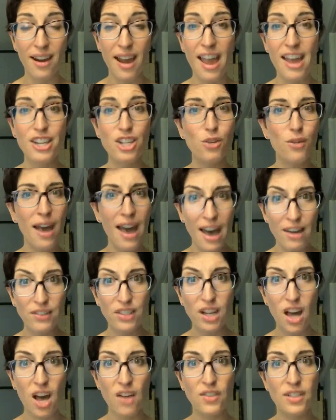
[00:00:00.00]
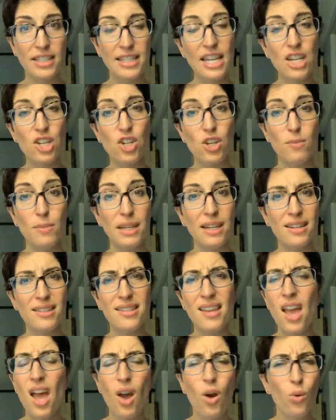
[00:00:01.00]
and you have a conversation
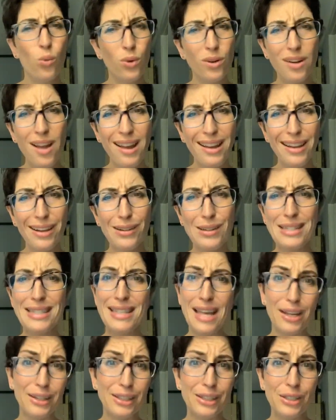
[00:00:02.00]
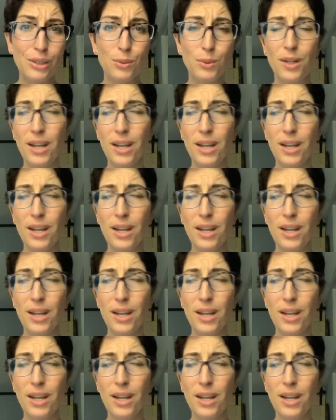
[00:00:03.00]
because we're not here to sell you.